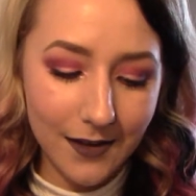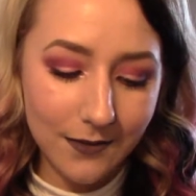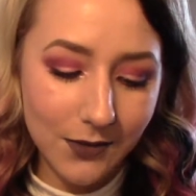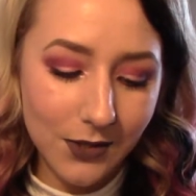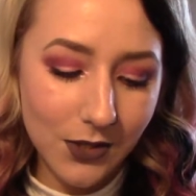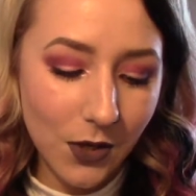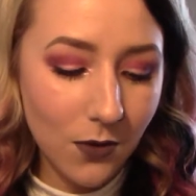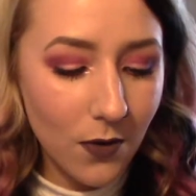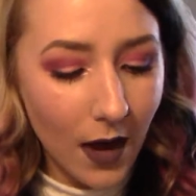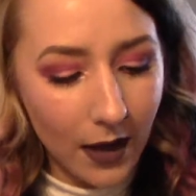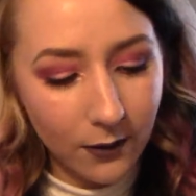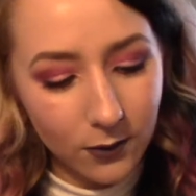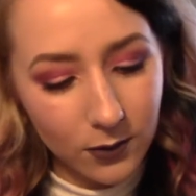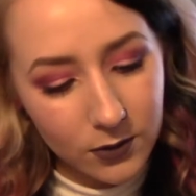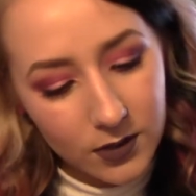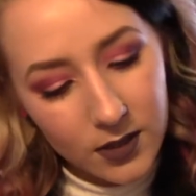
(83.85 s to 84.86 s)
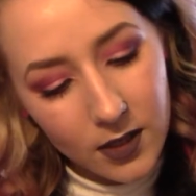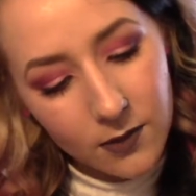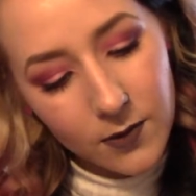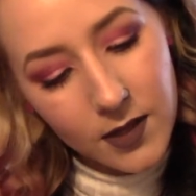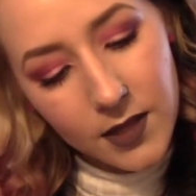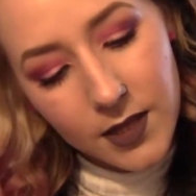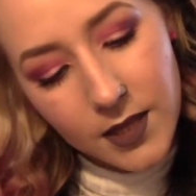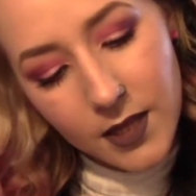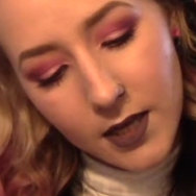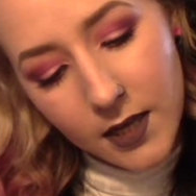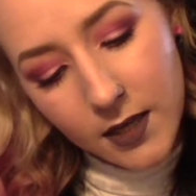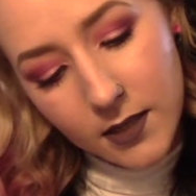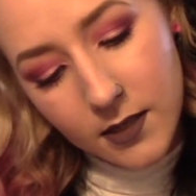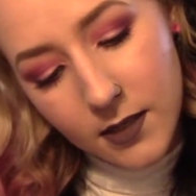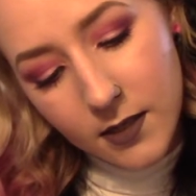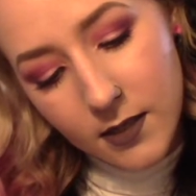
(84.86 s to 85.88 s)
So I will start with
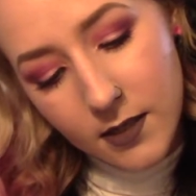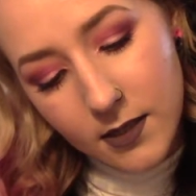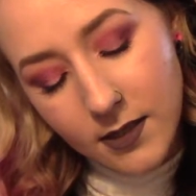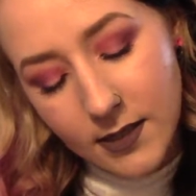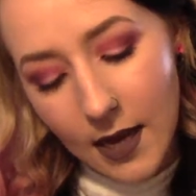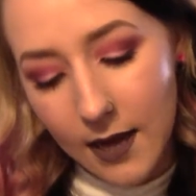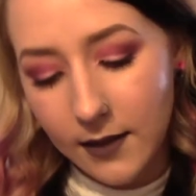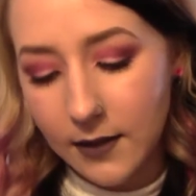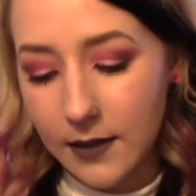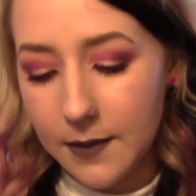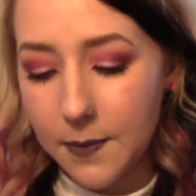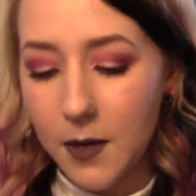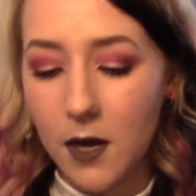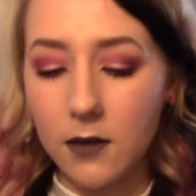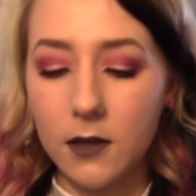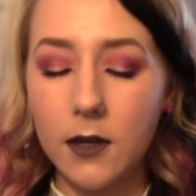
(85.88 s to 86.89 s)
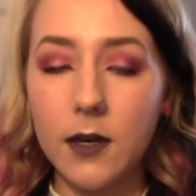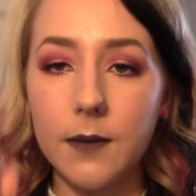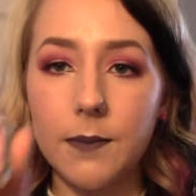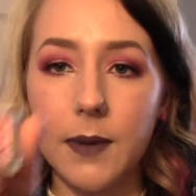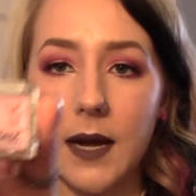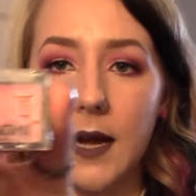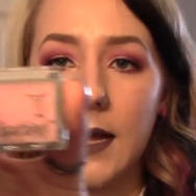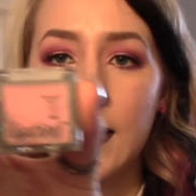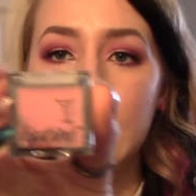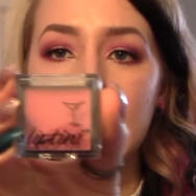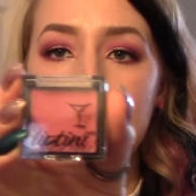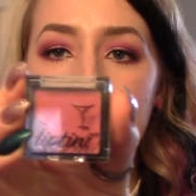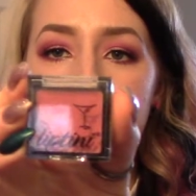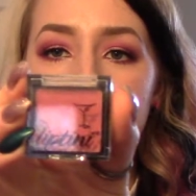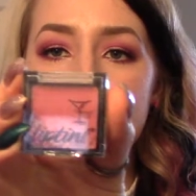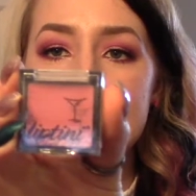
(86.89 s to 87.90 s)
this. This is a satin lip color by
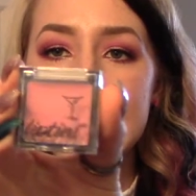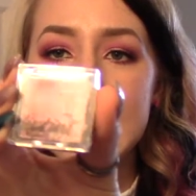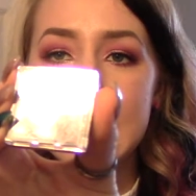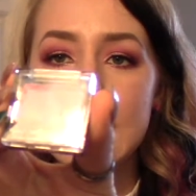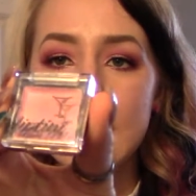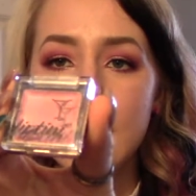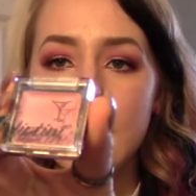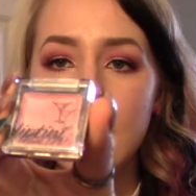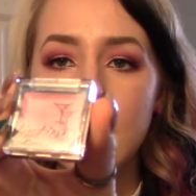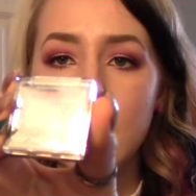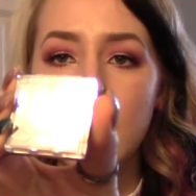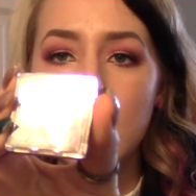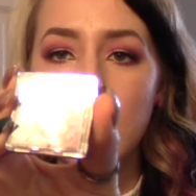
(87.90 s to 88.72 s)
Lip Teeny.